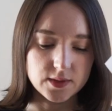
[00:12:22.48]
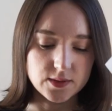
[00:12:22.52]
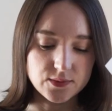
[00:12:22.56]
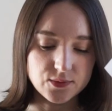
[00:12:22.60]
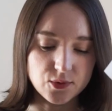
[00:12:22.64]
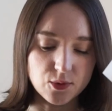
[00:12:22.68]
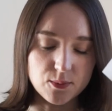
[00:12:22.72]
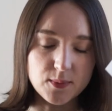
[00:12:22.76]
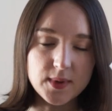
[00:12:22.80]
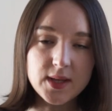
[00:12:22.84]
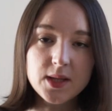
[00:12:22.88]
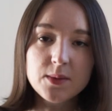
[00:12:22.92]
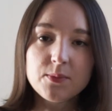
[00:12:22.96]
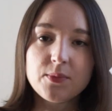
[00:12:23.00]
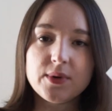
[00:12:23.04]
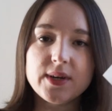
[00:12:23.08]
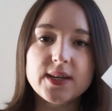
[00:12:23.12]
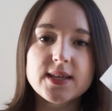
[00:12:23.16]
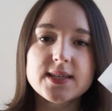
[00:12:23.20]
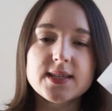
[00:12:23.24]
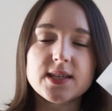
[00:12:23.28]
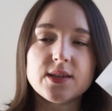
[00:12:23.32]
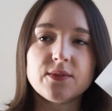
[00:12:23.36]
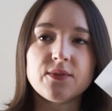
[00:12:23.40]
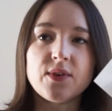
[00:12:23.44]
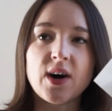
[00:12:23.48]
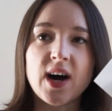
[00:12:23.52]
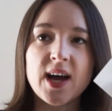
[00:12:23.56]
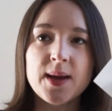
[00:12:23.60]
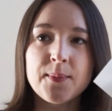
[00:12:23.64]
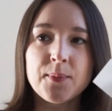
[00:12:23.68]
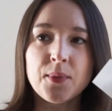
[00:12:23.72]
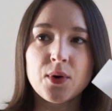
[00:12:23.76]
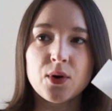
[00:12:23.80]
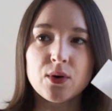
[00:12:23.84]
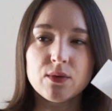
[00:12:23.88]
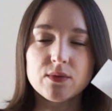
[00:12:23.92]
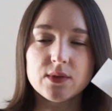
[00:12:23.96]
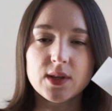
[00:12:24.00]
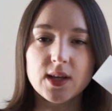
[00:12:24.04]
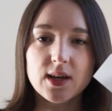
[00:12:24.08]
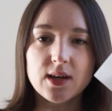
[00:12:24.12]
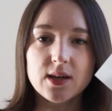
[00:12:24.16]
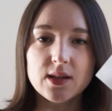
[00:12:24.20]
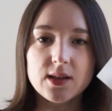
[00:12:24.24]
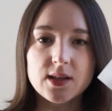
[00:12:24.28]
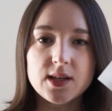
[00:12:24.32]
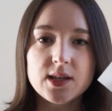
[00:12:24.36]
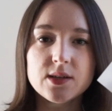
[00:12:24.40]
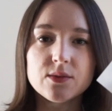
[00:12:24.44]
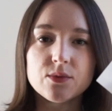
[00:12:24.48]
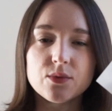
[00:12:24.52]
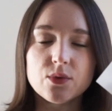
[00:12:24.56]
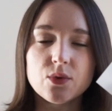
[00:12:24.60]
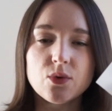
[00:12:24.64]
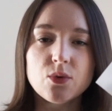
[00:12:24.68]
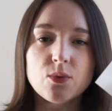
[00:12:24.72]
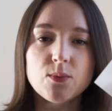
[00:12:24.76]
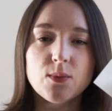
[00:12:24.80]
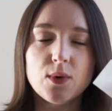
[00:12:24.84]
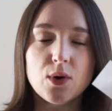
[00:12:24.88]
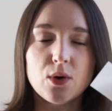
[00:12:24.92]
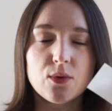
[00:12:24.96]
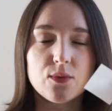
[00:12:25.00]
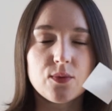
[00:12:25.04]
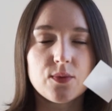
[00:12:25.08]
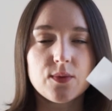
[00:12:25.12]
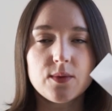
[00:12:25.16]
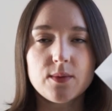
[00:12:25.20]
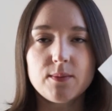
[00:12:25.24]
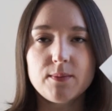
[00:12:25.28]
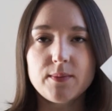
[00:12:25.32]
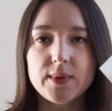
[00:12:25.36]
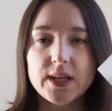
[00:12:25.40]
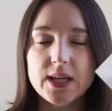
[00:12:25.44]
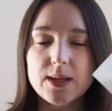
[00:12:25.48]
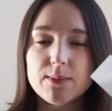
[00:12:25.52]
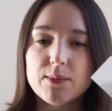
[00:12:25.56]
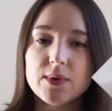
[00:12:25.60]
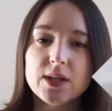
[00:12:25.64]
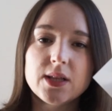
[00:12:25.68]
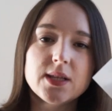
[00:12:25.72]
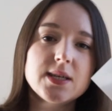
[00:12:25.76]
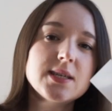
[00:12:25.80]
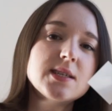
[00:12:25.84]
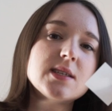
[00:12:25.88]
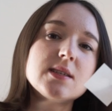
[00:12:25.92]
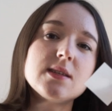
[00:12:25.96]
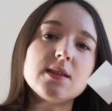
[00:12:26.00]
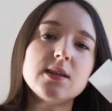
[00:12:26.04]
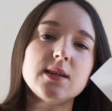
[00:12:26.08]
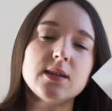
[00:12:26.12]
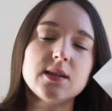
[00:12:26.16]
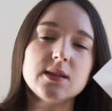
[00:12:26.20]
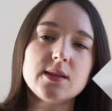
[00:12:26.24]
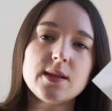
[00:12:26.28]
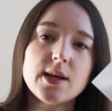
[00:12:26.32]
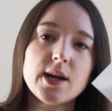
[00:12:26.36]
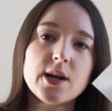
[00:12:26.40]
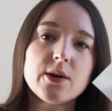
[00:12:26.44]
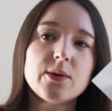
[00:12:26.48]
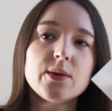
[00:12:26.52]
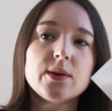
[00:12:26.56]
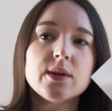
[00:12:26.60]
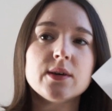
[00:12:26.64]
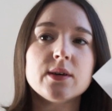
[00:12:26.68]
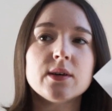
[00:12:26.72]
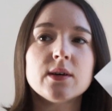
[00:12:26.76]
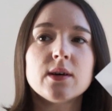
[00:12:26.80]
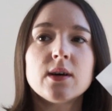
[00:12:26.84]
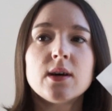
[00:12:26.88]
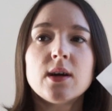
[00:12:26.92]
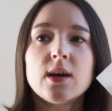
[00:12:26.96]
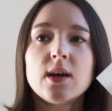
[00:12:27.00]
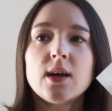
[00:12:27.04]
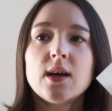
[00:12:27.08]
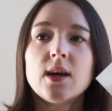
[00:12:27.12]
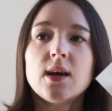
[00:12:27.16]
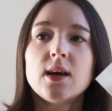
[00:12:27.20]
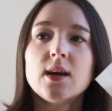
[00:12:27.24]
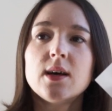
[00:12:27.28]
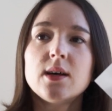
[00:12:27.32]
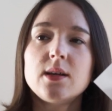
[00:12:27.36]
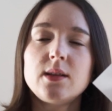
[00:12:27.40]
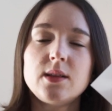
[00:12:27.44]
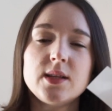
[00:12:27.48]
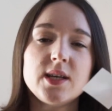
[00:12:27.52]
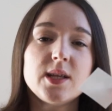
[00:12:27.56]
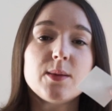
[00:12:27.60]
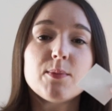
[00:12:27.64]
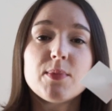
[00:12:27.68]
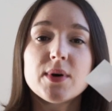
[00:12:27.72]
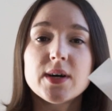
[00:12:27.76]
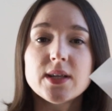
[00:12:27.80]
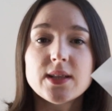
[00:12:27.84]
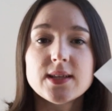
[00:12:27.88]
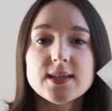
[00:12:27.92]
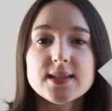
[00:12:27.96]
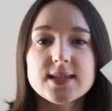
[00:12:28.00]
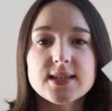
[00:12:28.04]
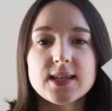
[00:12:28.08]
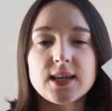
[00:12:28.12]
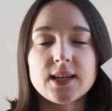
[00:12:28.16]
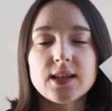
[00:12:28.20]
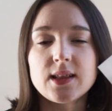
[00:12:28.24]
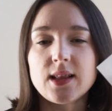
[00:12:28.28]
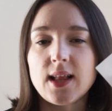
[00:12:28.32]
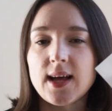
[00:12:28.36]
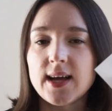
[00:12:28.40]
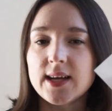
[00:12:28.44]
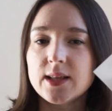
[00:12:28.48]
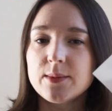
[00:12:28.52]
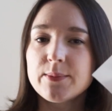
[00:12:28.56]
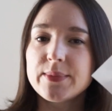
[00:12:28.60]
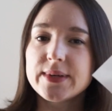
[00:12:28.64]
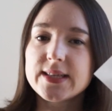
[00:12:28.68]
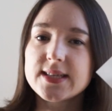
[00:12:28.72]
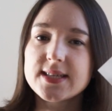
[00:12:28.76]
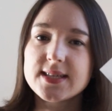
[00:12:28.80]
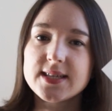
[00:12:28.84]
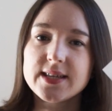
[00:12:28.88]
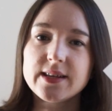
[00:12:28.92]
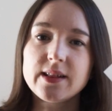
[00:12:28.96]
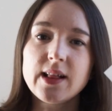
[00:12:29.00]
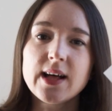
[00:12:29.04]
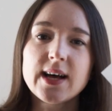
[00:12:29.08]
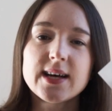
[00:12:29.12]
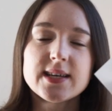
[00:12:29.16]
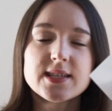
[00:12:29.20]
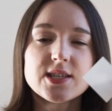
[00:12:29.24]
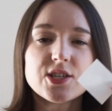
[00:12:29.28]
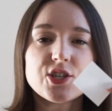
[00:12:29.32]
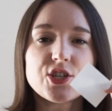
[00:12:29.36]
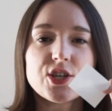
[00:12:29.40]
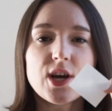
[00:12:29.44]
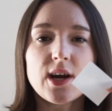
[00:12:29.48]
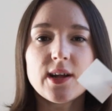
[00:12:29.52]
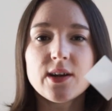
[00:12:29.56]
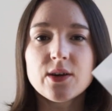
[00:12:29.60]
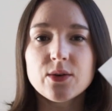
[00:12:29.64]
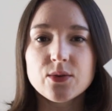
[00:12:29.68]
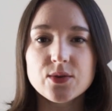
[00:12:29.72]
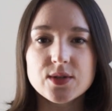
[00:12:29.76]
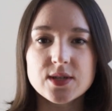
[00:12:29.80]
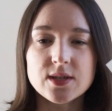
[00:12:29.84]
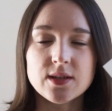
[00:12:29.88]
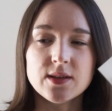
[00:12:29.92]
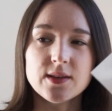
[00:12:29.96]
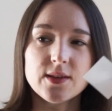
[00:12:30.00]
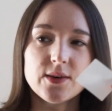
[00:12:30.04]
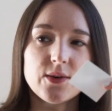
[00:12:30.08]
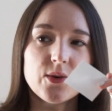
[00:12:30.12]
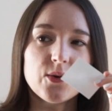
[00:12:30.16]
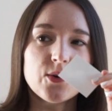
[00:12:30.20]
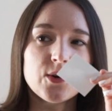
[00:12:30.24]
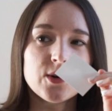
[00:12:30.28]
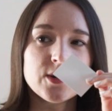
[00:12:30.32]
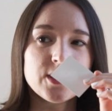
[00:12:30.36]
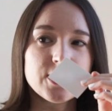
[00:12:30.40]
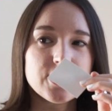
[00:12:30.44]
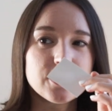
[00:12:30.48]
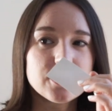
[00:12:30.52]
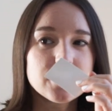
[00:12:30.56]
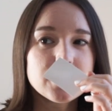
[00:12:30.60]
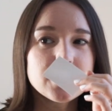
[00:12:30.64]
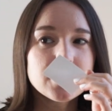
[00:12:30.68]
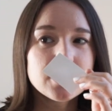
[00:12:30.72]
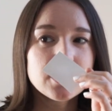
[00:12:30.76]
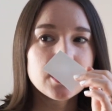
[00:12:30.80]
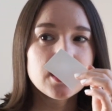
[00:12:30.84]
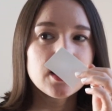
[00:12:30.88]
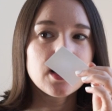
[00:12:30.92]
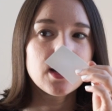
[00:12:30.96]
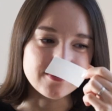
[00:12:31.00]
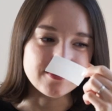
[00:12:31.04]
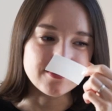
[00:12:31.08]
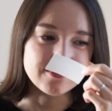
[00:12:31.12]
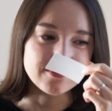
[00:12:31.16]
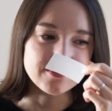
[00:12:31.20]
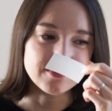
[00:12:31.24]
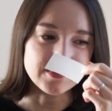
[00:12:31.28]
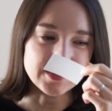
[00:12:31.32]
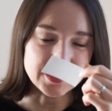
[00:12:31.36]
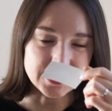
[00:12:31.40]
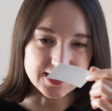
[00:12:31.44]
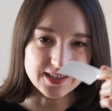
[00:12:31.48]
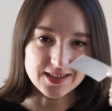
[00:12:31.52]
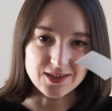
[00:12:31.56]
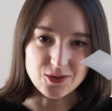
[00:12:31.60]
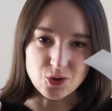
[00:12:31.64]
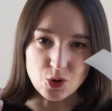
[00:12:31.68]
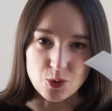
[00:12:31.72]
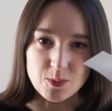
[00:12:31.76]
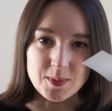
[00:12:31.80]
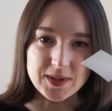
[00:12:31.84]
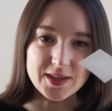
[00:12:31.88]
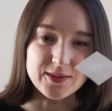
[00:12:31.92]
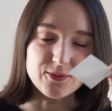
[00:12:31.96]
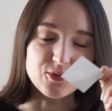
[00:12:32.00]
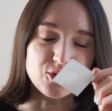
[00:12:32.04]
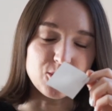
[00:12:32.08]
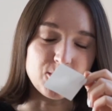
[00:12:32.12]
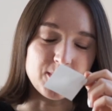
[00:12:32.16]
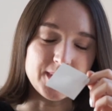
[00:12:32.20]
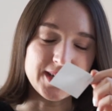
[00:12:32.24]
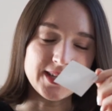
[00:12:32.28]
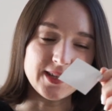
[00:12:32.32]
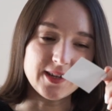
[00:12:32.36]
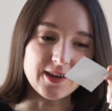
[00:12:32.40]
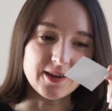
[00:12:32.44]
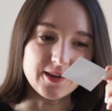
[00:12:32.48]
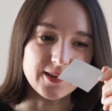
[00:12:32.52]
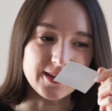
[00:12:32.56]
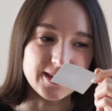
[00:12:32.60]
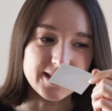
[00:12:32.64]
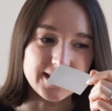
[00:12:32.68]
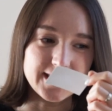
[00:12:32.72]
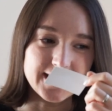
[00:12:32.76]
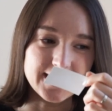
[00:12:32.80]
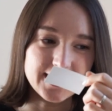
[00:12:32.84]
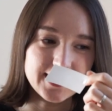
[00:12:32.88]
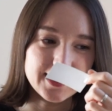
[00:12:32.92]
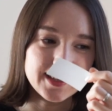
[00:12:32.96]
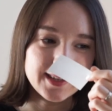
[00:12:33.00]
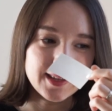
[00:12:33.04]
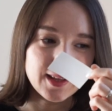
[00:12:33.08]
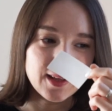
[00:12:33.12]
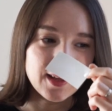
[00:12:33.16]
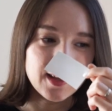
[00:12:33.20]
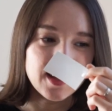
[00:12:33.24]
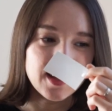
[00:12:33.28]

For me, it brings the vibe of the clean room of minimalist interior, lit by the sunlight, but still has shadows in the corners. Comment from an architect.